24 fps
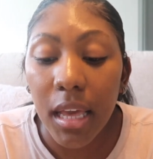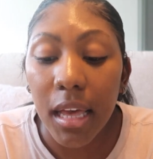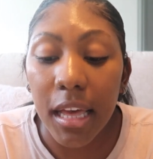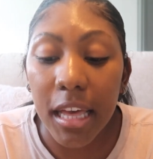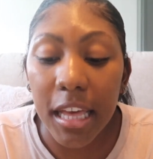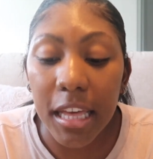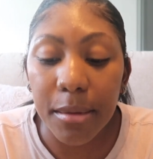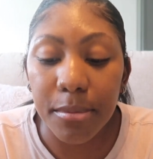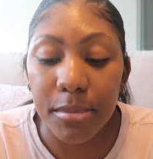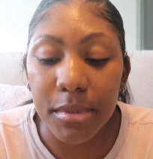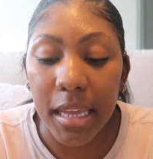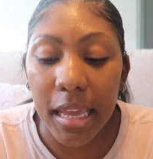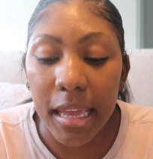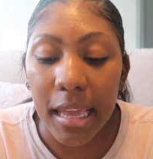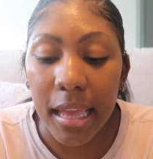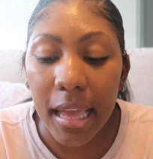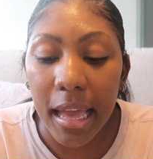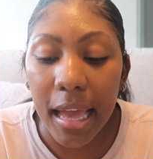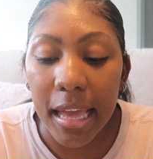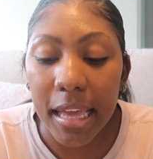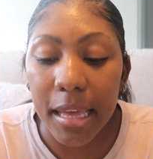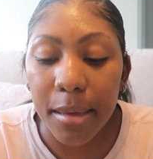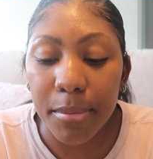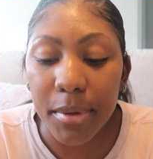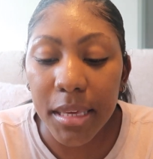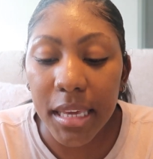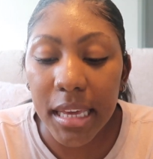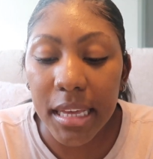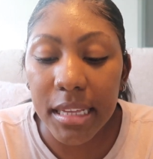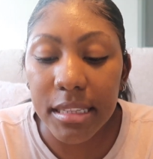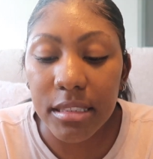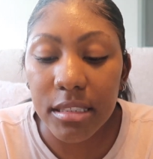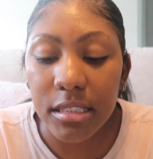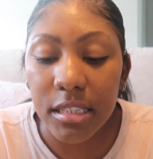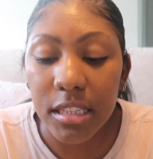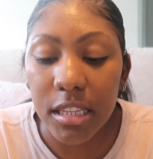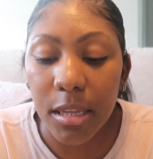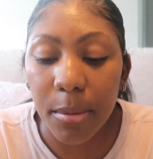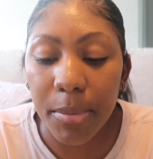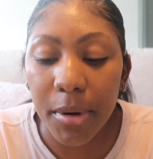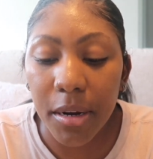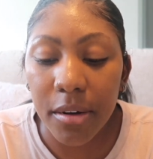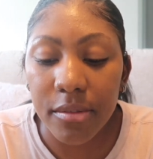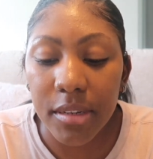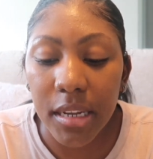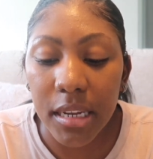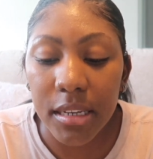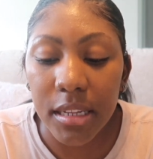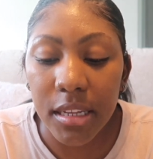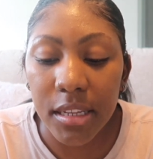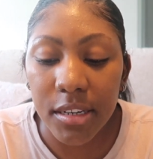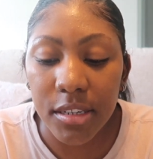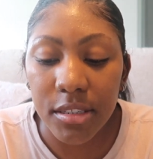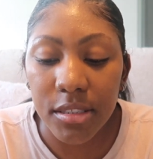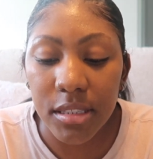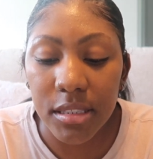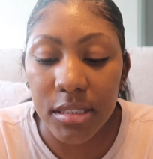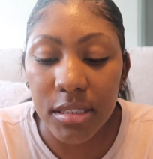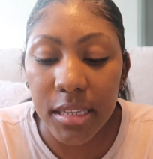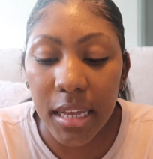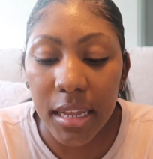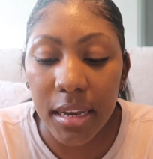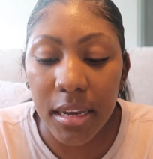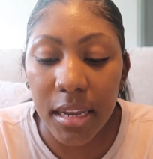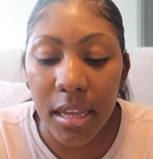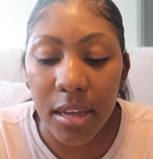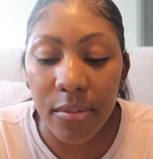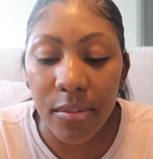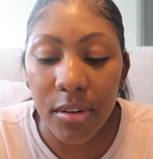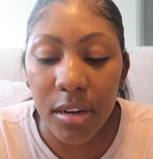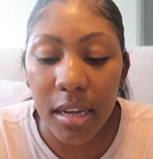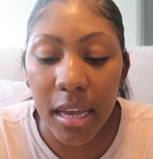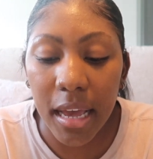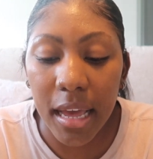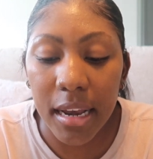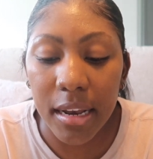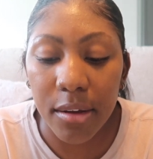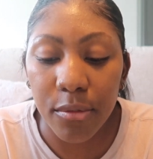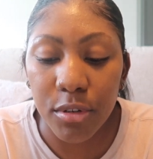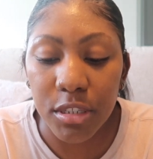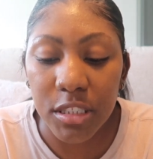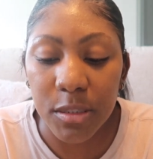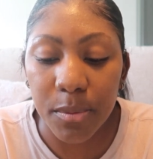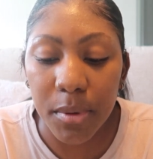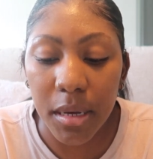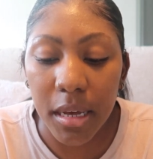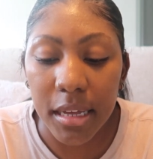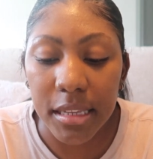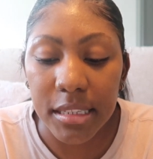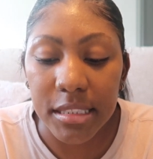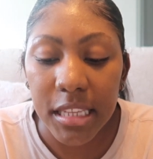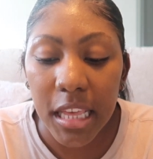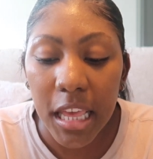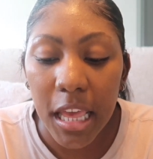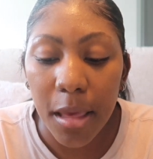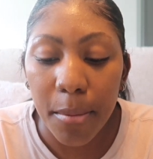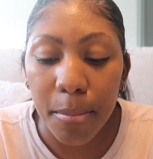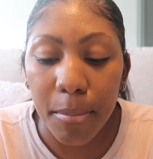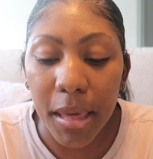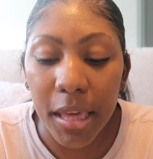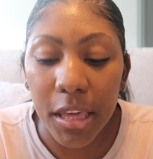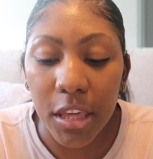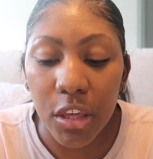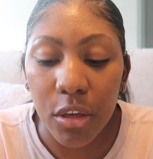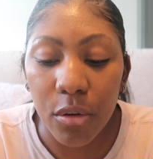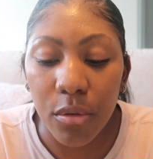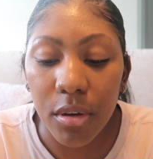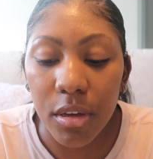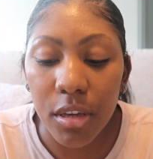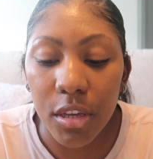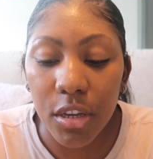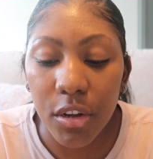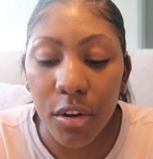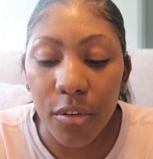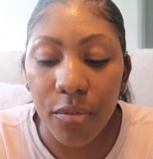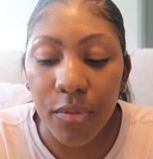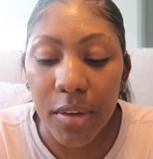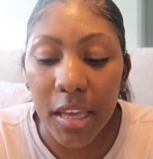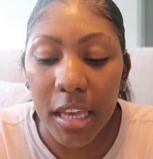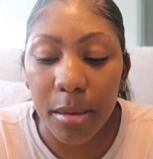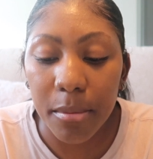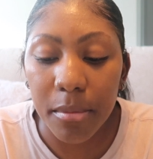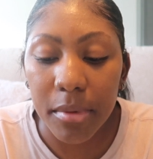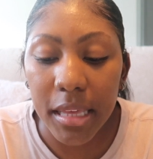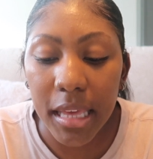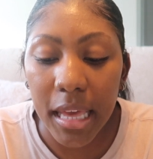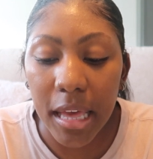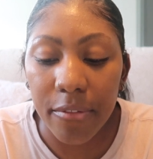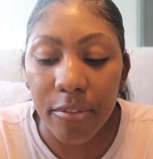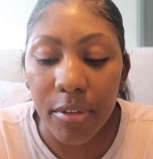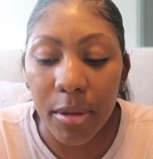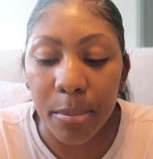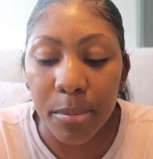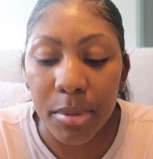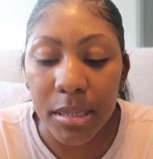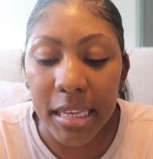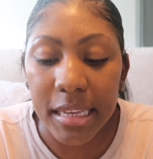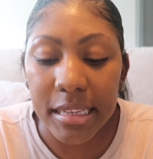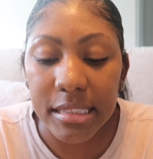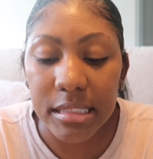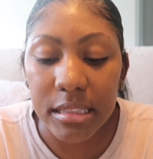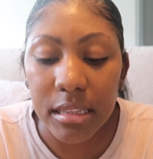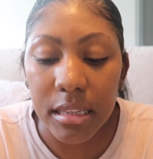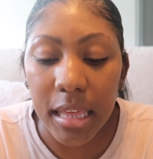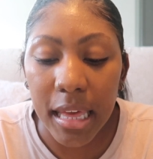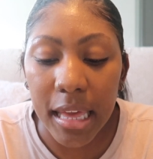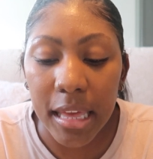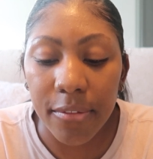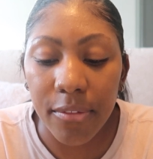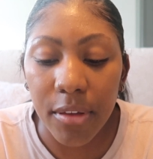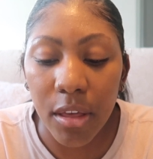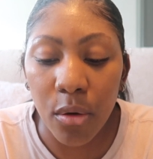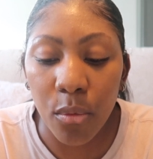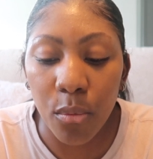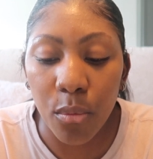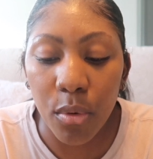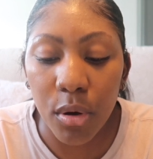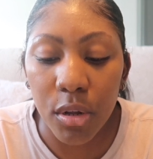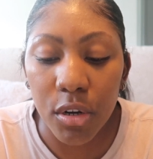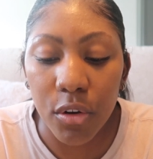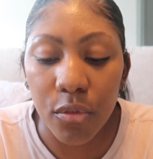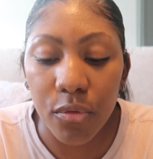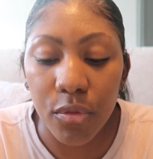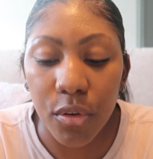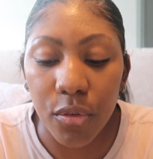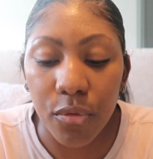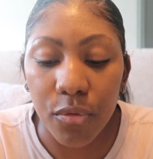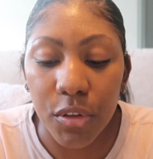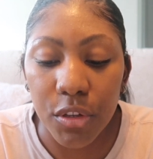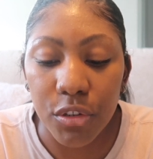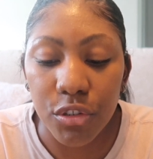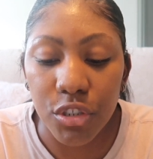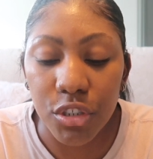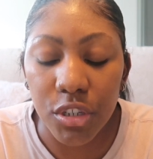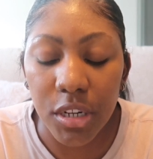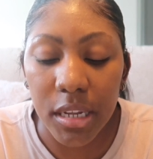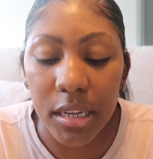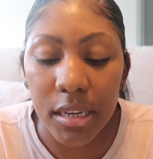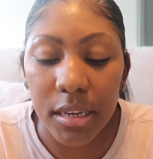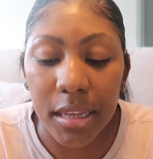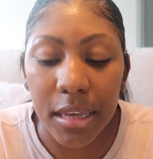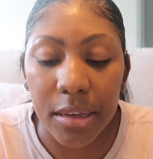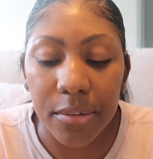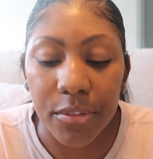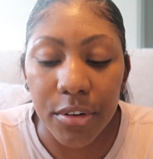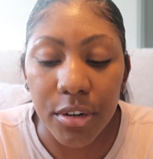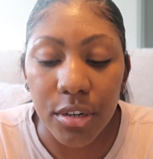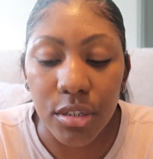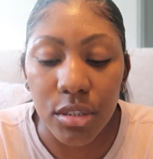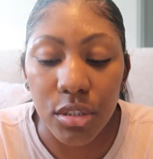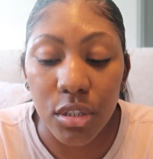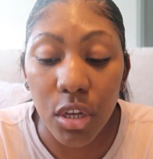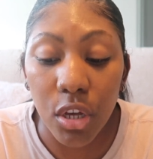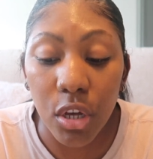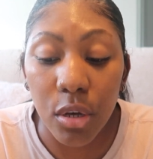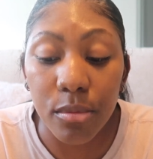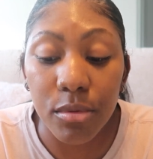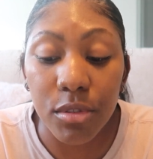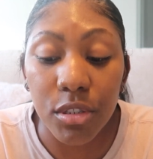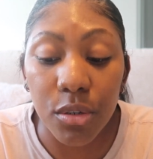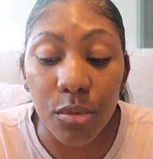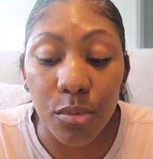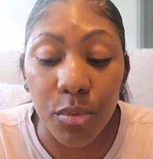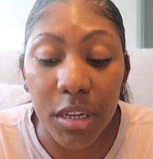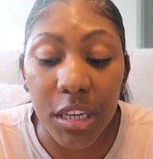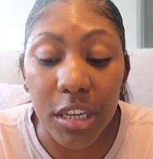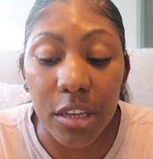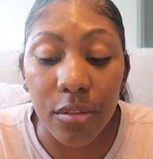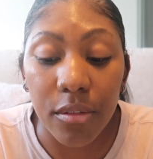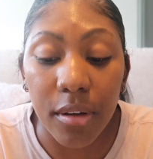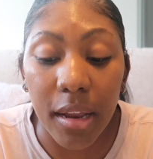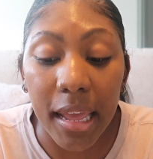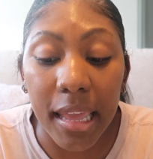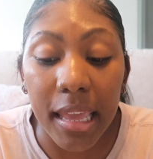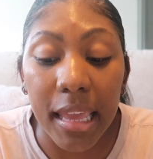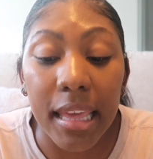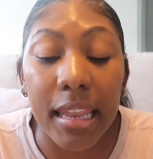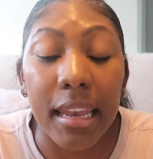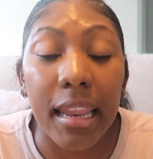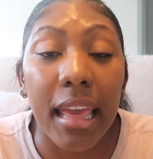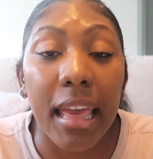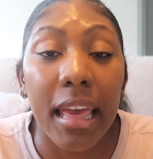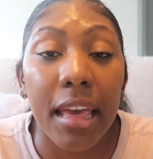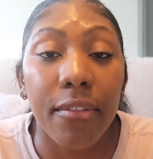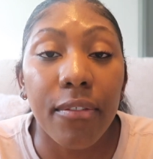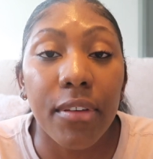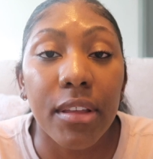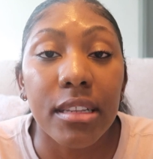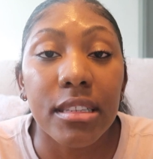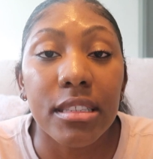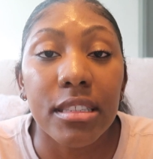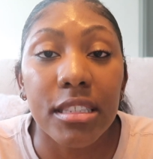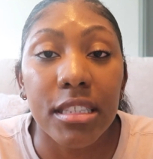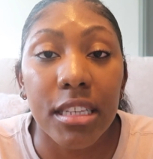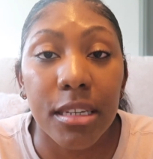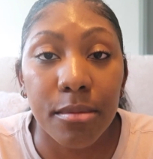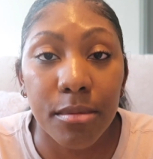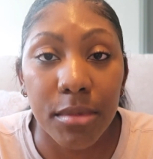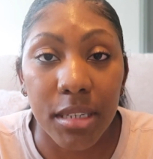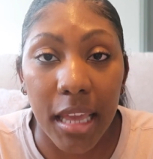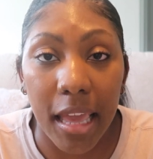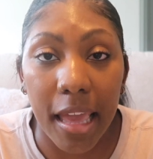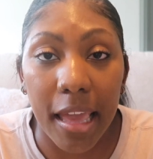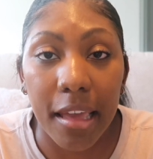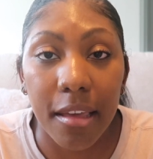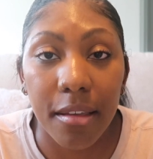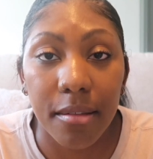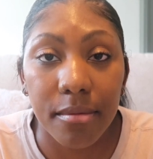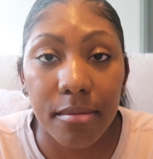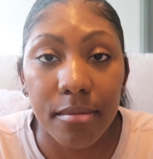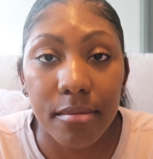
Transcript: Update, I am canceling the birthday dinner since I never got a response. May you and your family have a blessed life and wonderful future endeavors. Hope to reunite in heaven someday.